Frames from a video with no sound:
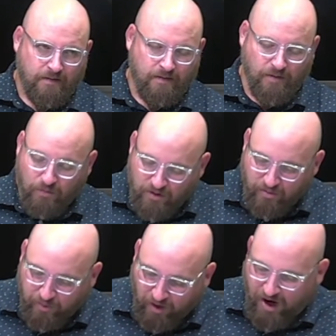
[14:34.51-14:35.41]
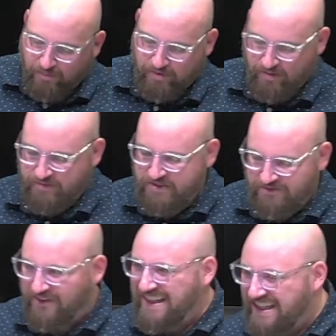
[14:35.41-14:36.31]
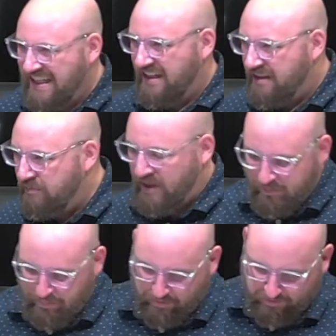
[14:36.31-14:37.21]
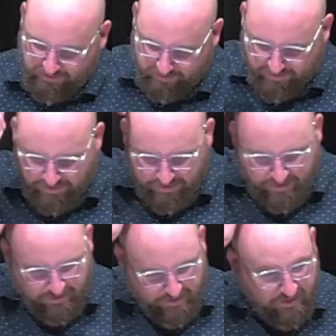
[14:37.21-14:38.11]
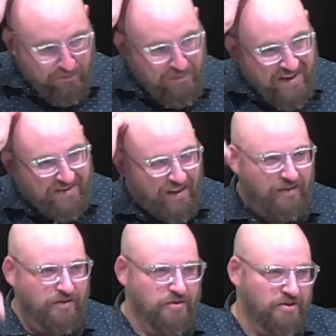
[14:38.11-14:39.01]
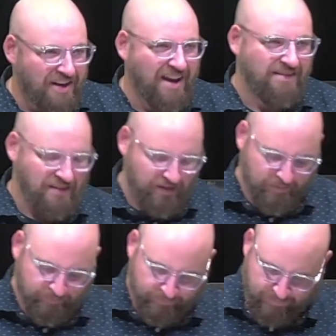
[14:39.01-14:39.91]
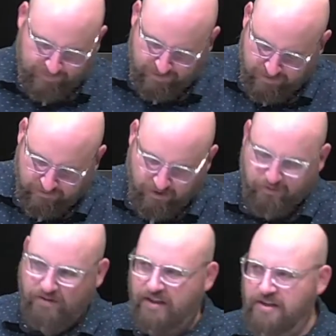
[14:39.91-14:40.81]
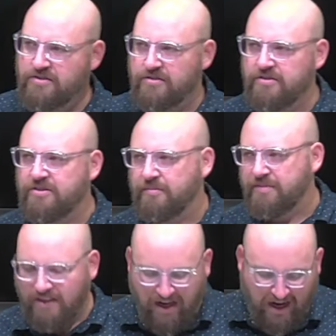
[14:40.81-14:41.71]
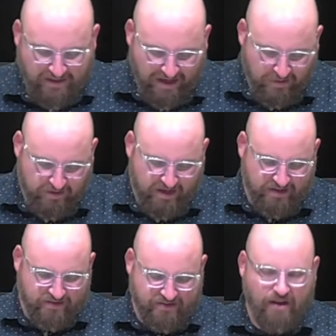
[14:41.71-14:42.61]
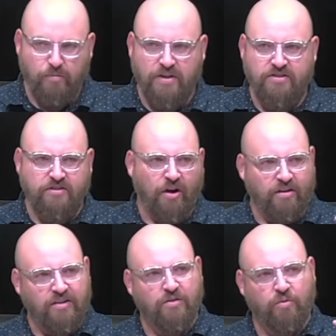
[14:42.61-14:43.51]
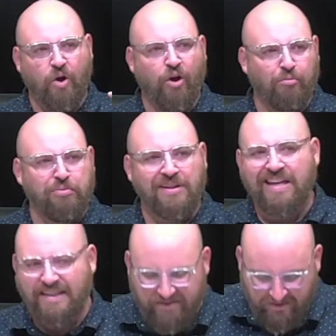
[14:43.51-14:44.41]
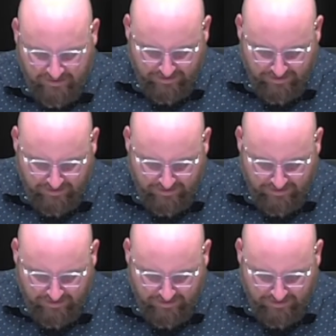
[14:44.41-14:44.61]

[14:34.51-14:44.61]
You know, one of the problems feeding people's misunderstanding of our relationship to God nowadays is that we start in the wrong place.